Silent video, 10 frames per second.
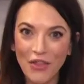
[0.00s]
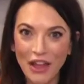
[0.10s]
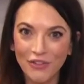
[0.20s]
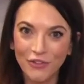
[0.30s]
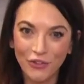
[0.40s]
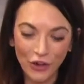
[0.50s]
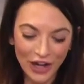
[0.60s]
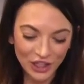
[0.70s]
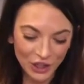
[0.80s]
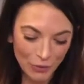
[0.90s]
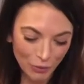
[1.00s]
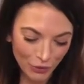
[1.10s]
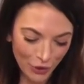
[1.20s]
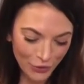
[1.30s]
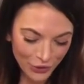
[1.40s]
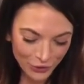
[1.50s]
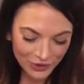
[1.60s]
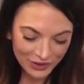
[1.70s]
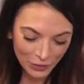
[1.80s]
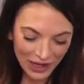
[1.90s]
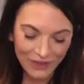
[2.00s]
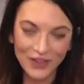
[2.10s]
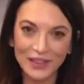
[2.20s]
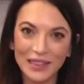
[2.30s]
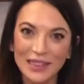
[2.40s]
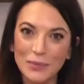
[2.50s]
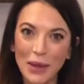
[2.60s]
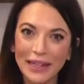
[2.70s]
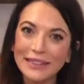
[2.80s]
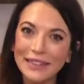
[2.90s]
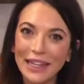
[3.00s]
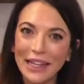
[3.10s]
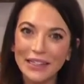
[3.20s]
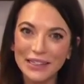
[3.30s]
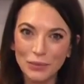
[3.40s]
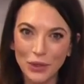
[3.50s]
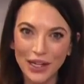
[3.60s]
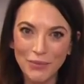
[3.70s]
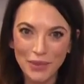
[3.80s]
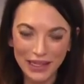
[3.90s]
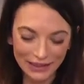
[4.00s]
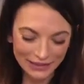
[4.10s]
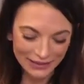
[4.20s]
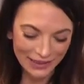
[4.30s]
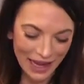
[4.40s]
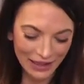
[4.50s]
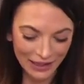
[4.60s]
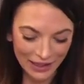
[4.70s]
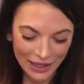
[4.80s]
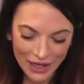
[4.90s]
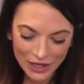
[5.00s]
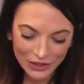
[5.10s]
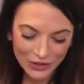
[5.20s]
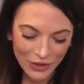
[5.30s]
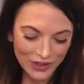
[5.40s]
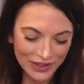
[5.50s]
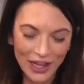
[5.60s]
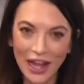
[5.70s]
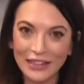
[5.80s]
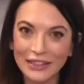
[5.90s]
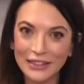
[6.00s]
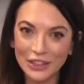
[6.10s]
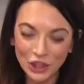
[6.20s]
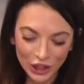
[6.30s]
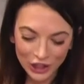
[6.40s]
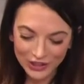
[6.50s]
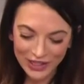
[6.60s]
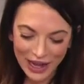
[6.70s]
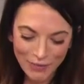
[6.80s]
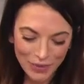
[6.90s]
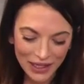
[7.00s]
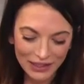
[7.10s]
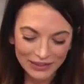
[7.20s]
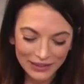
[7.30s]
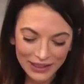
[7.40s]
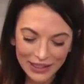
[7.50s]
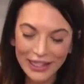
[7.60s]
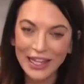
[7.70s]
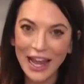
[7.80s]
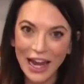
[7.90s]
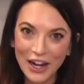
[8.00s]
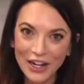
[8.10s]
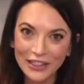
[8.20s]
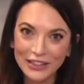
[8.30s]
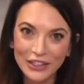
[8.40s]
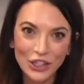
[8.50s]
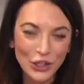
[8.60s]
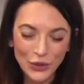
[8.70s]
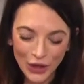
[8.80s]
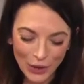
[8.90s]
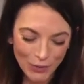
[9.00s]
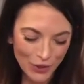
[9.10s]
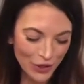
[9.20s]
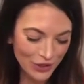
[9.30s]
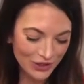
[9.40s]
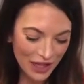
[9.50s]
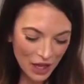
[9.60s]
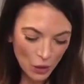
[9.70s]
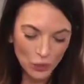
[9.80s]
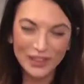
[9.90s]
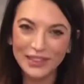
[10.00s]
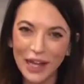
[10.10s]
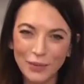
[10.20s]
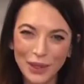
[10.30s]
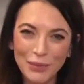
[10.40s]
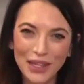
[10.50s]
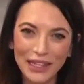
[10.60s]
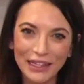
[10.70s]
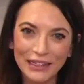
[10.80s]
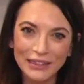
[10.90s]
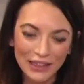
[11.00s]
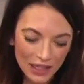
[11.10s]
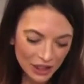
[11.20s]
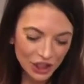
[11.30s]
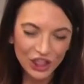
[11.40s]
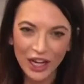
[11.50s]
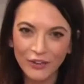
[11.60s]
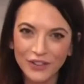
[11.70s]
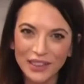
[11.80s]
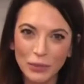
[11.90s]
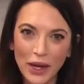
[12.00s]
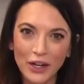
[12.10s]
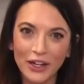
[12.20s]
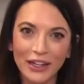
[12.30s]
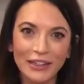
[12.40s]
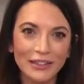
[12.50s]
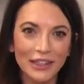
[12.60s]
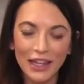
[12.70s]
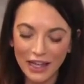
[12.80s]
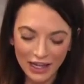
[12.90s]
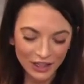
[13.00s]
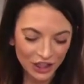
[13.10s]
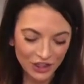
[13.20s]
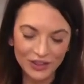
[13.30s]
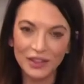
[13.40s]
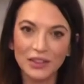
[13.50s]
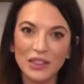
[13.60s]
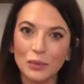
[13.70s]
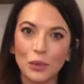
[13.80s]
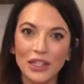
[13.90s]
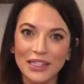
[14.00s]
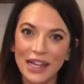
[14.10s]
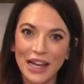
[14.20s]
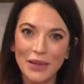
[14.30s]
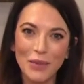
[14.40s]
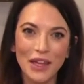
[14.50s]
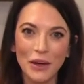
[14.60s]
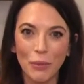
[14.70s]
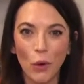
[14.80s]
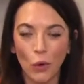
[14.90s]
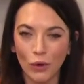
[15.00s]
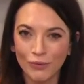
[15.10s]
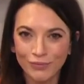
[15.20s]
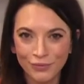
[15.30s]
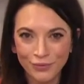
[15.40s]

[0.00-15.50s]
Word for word: on the fresh produce. I have this spicy spring pea salad. So it's got sugar snap peas, carrots, cucumbers, wasabi peas, shaved asparagus, just springtime in a bowl.